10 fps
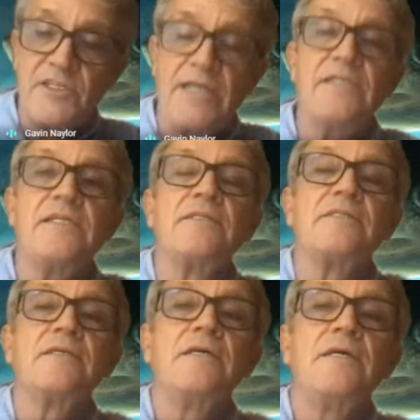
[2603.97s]

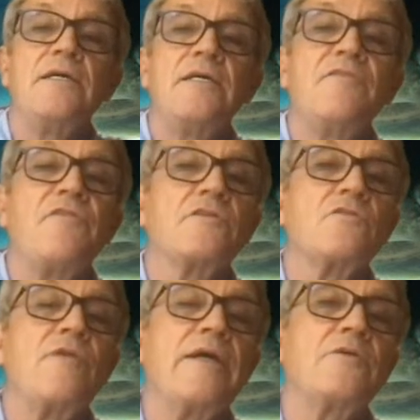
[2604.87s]
changes in the fossil
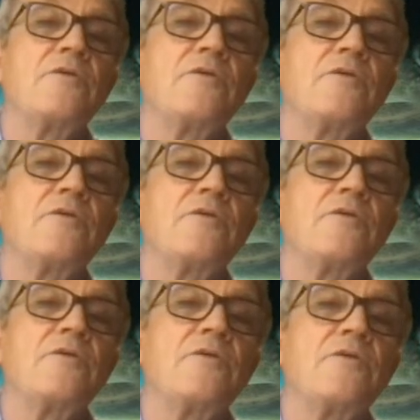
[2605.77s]
record.
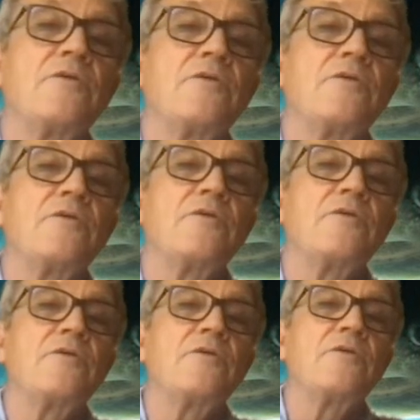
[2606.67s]
So as
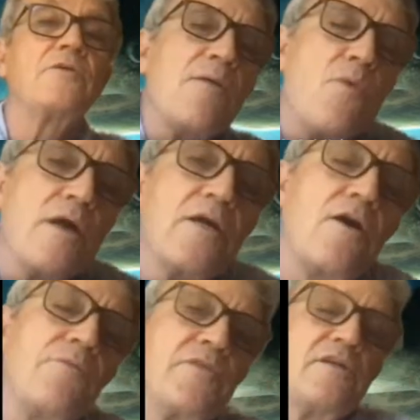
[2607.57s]
Arthur mentioned, I work on